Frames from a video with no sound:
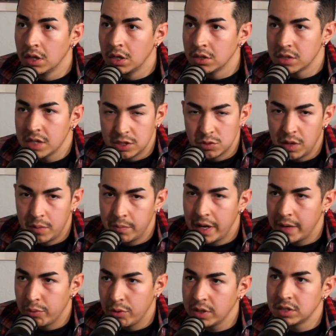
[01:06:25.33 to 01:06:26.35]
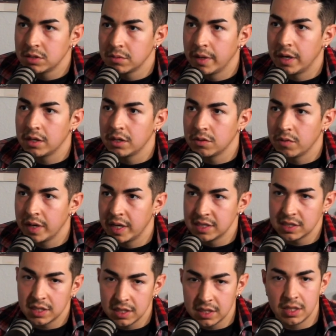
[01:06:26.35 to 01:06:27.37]
So that's why I'm not pressed about it, right? It's
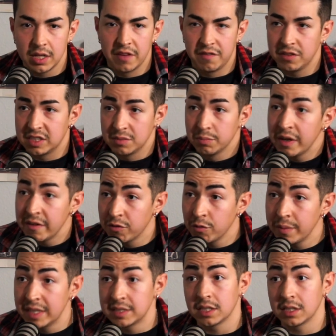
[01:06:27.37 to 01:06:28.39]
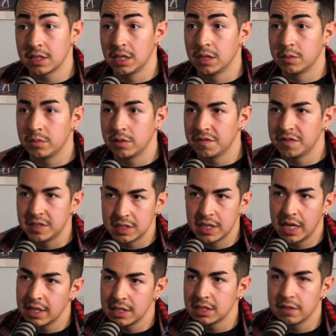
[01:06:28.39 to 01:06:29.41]
gonna if it's meant for me, it's gonna come. If it's yeah.
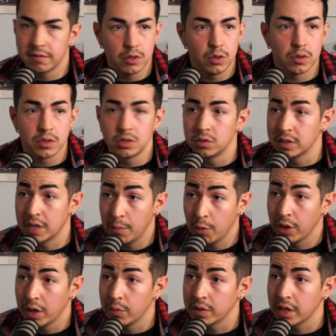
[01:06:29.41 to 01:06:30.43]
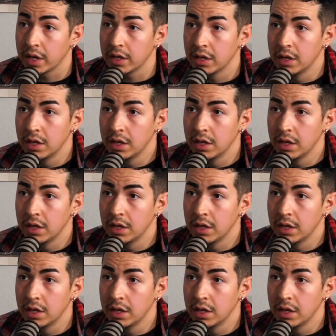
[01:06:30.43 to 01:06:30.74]
not, mm. it's never going to, and I'm okay with that